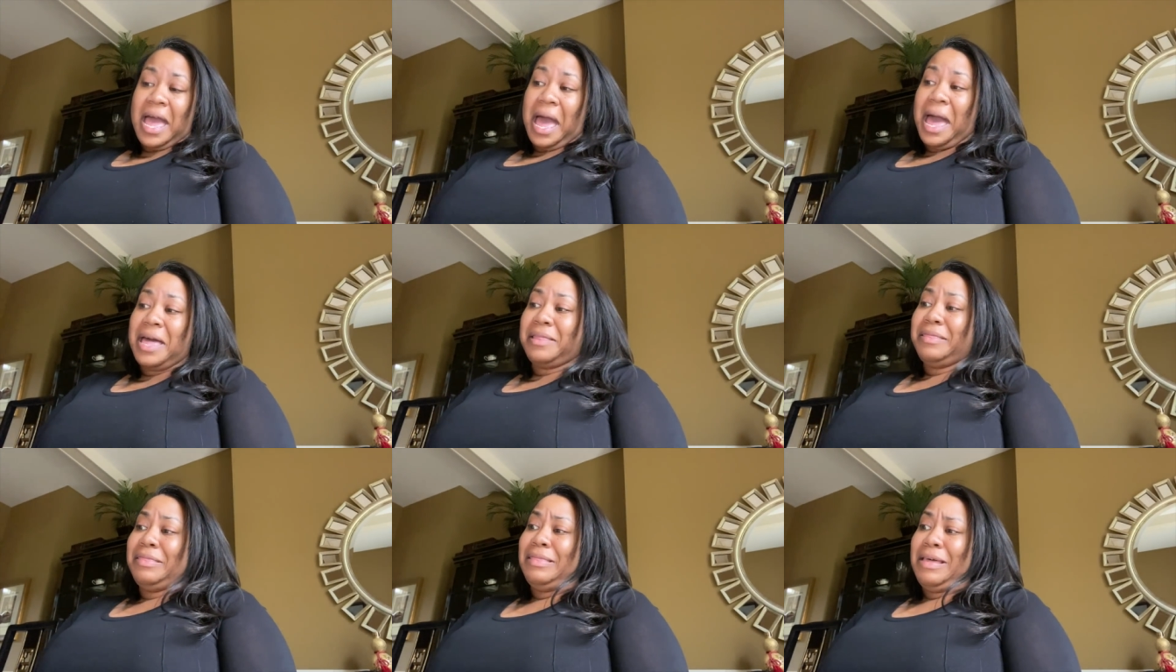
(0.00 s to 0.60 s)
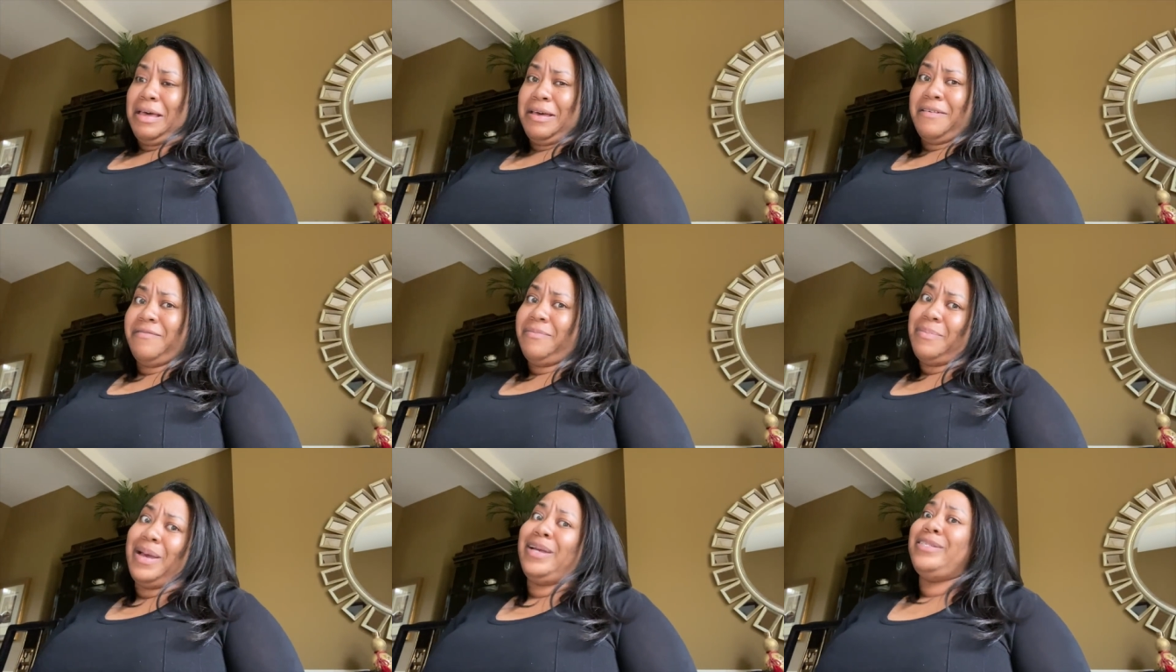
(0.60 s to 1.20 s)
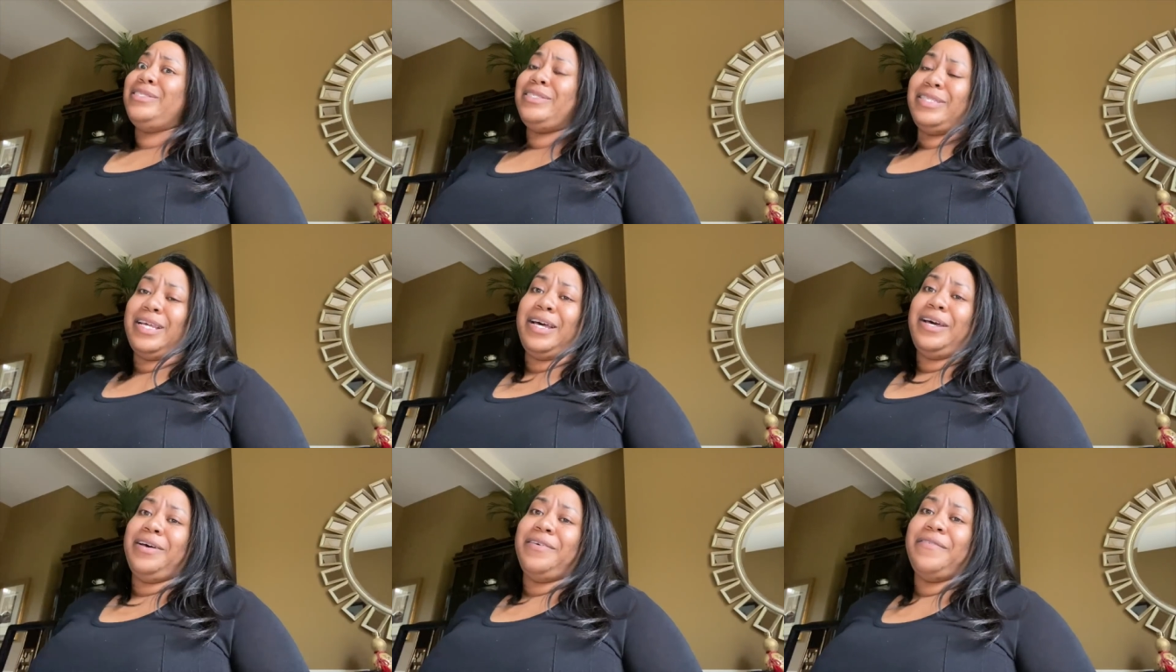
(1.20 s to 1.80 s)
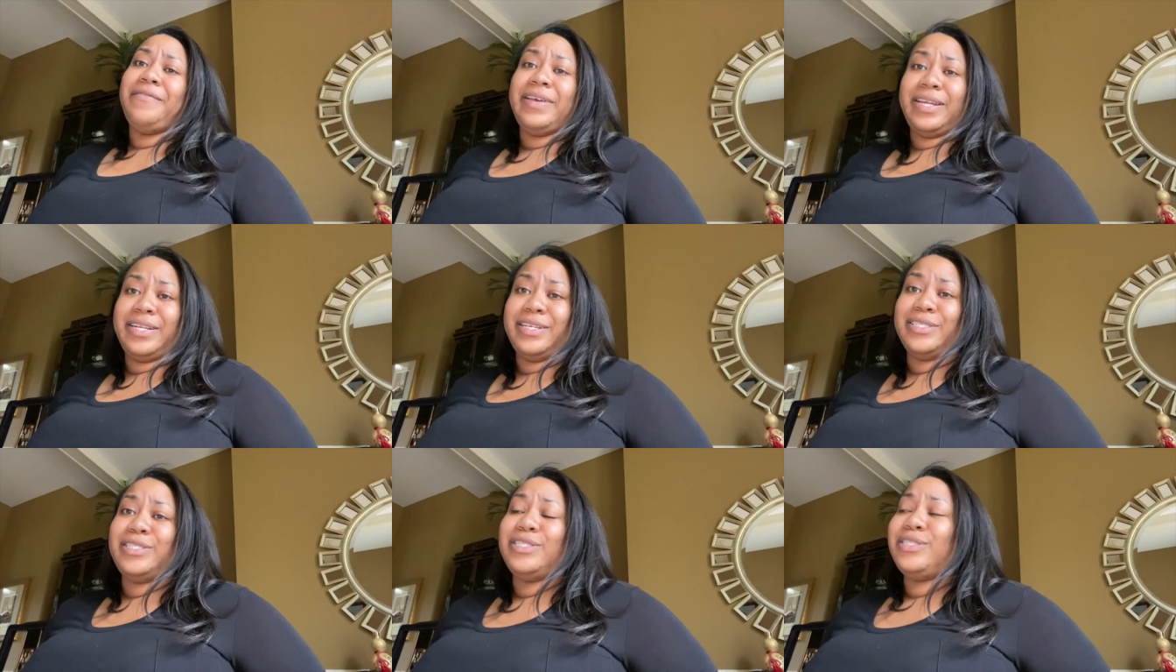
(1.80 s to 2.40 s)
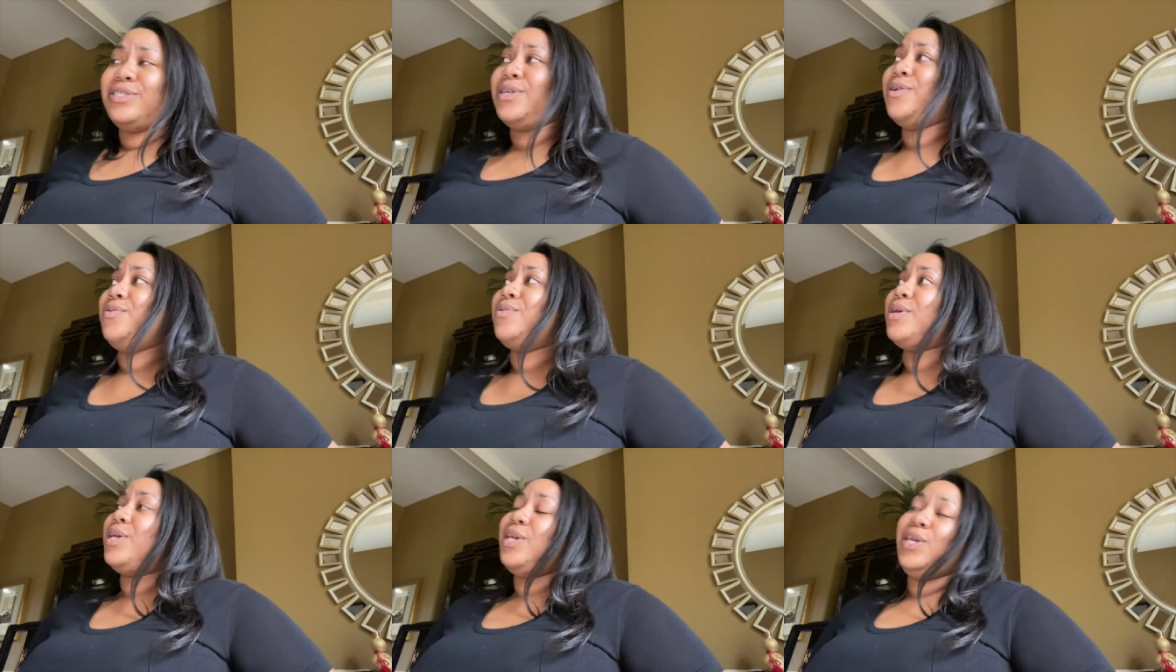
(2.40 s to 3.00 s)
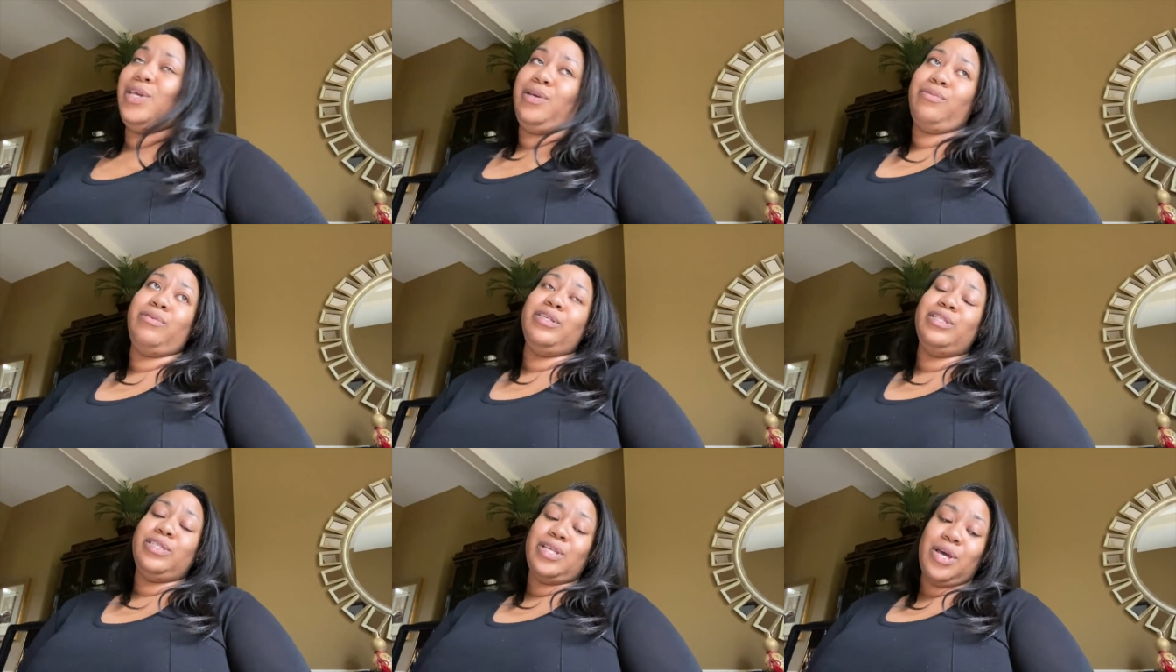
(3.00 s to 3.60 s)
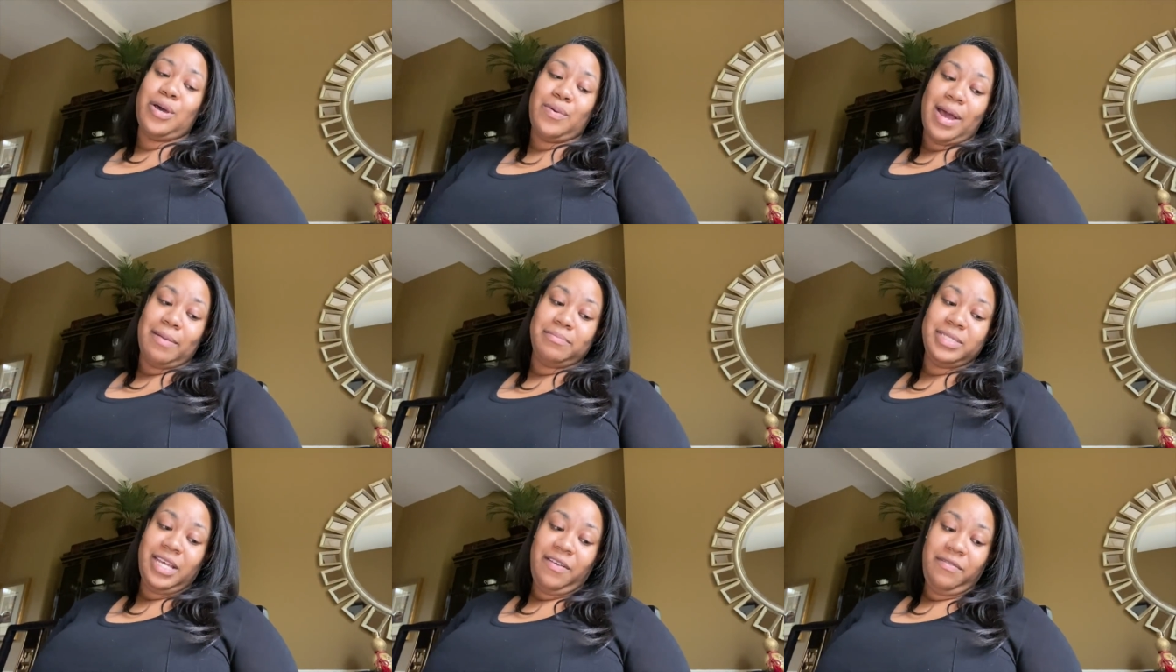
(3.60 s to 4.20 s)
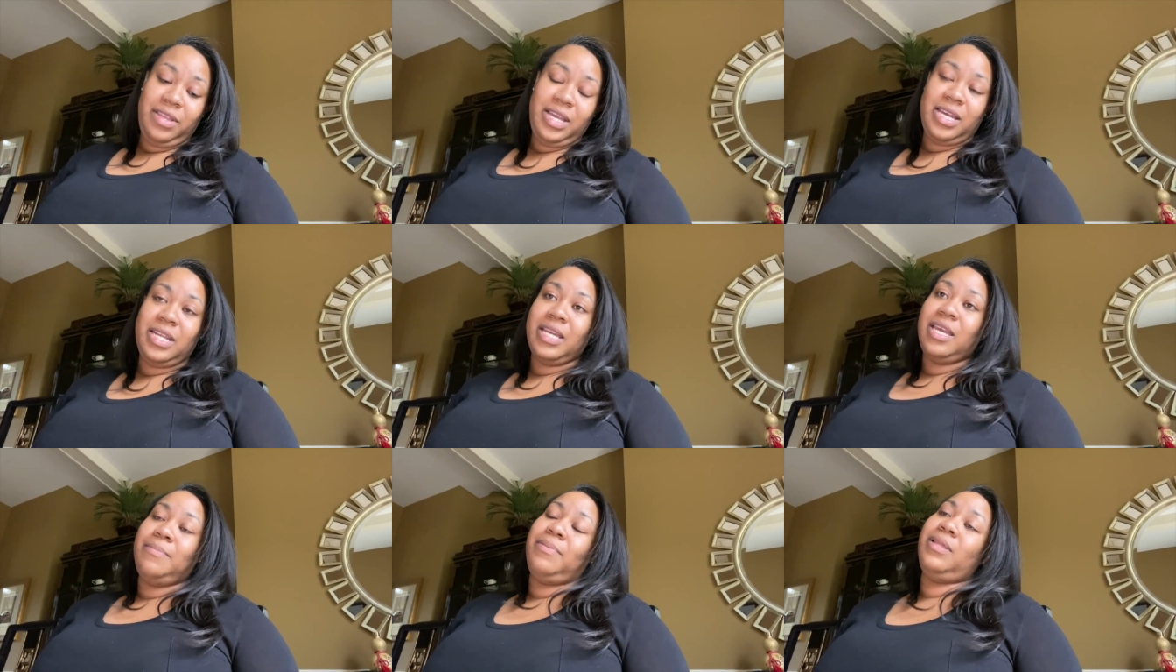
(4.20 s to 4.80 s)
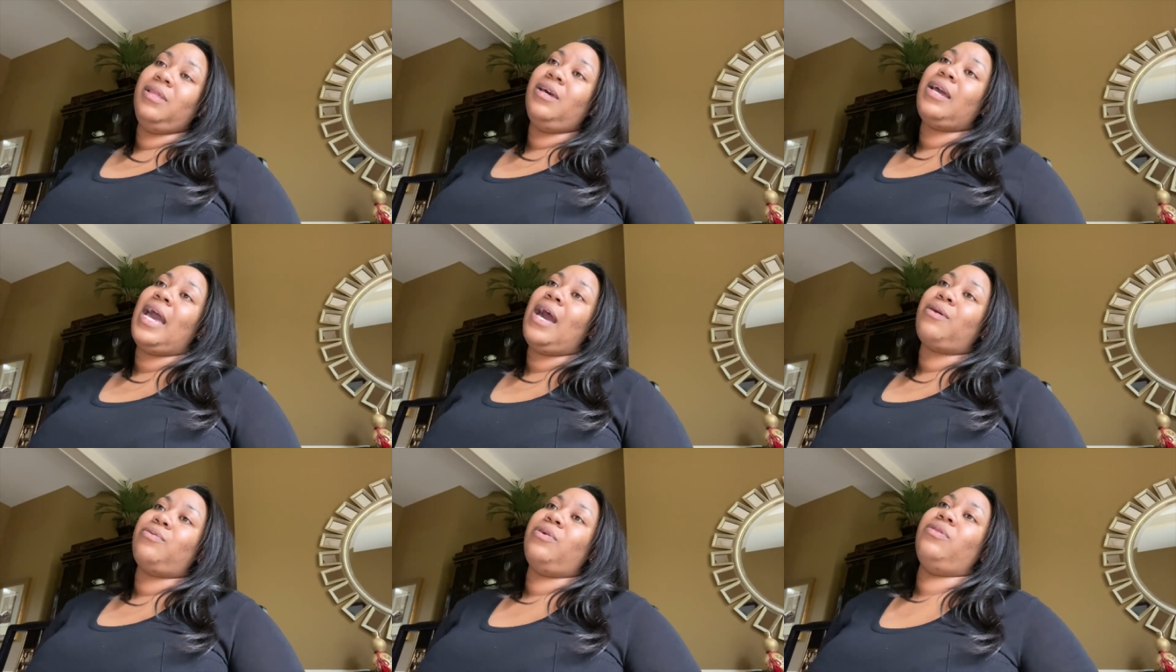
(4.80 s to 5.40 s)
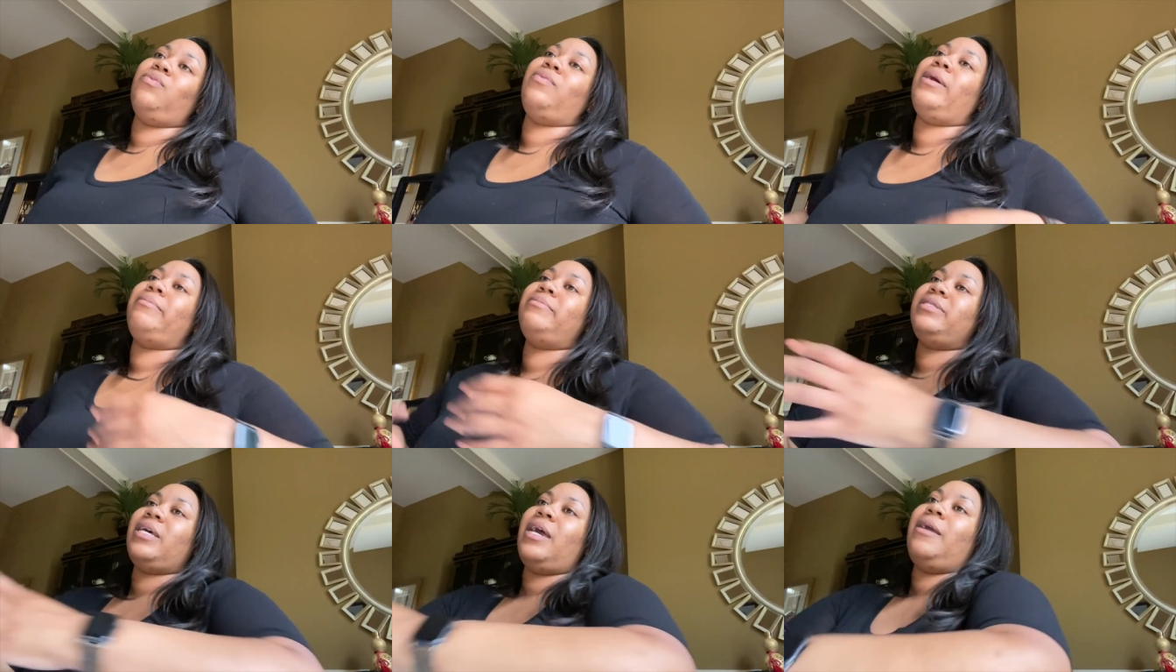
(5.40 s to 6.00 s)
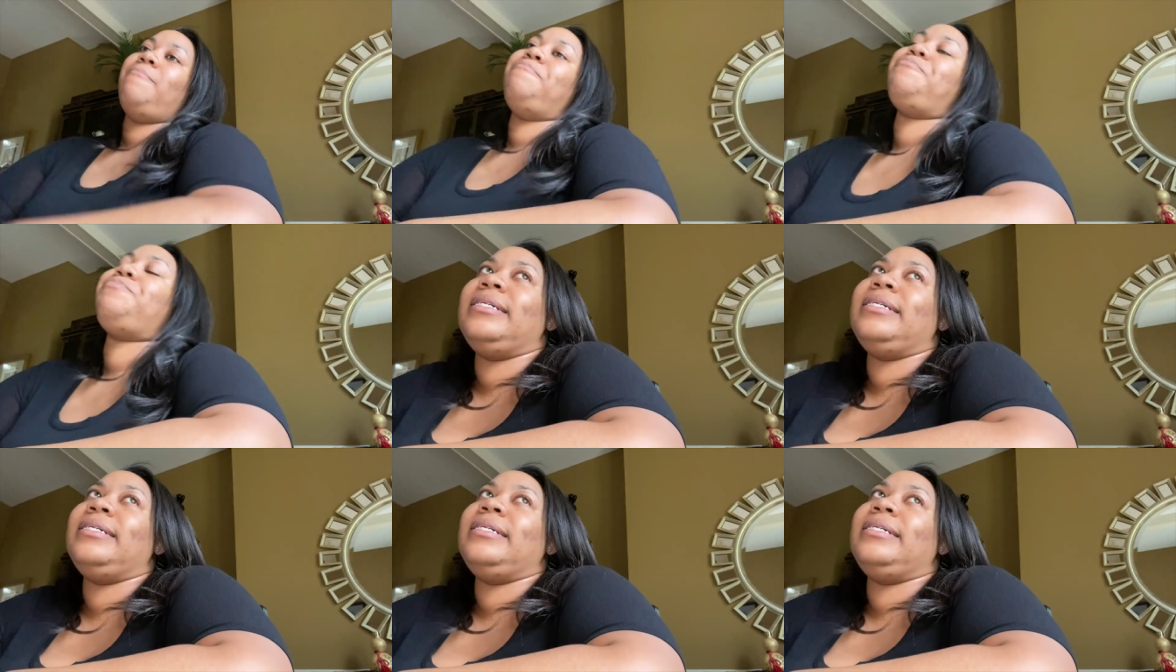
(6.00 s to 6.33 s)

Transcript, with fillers: I love my stuff and it's so cute. So I'm definitely gonna keep a lookout on the website.